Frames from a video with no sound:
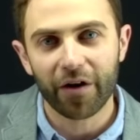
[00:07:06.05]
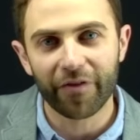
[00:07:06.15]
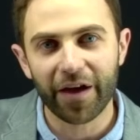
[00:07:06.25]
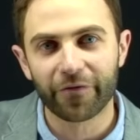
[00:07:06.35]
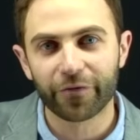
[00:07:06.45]
of
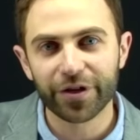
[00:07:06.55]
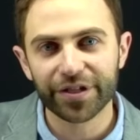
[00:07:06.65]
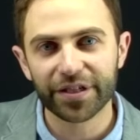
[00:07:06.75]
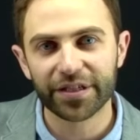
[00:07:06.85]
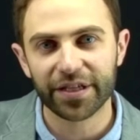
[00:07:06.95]
every
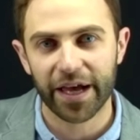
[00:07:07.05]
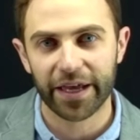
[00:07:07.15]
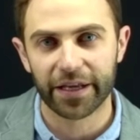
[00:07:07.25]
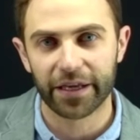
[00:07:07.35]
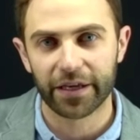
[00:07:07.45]

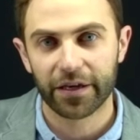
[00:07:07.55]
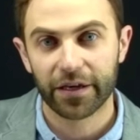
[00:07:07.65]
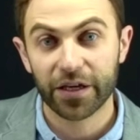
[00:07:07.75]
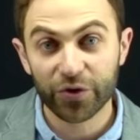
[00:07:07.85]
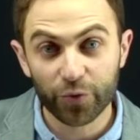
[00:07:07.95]
society
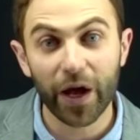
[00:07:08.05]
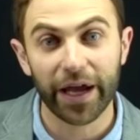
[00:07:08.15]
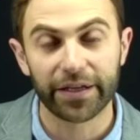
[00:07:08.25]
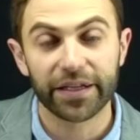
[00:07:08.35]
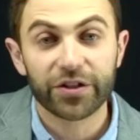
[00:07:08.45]
is
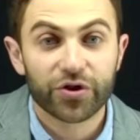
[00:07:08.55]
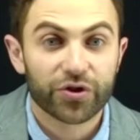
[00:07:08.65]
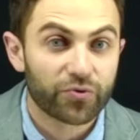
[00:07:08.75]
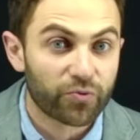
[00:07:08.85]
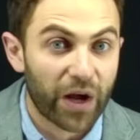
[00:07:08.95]
right. It's
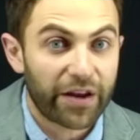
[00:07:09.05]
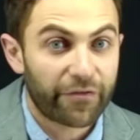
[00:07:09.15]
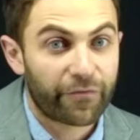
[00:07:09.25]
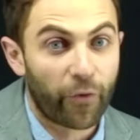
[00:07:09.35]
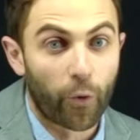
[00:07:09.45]
just right
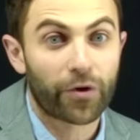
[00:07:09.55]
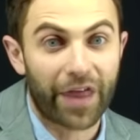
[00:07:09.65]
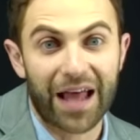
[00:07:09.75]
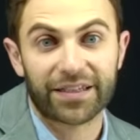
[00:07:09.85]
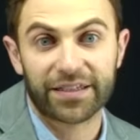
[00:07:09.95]
for
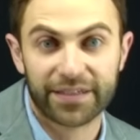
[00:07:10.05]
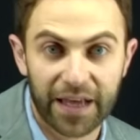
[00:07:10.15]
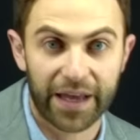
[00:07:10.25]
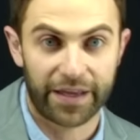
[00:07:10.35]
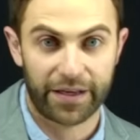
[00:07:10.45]
that
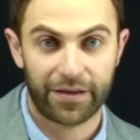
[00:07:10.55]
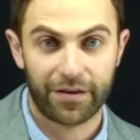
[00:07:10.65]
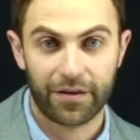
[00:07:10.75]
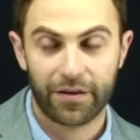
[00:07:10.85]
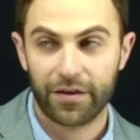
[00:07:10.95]
society.
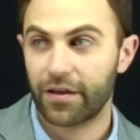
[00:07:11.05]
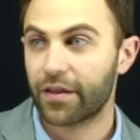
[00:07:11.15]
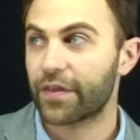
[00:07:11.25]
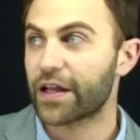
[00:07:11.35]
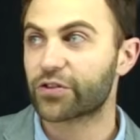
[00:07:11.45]

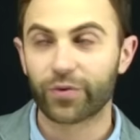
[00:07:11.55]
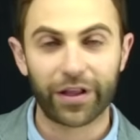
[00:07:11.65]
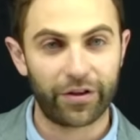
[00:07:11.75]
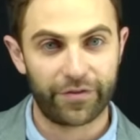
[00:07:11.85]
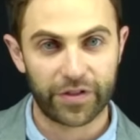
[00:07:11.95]
That's
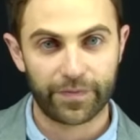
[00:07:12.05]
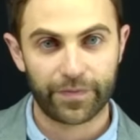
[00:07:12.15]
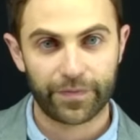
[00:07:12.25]
relativism.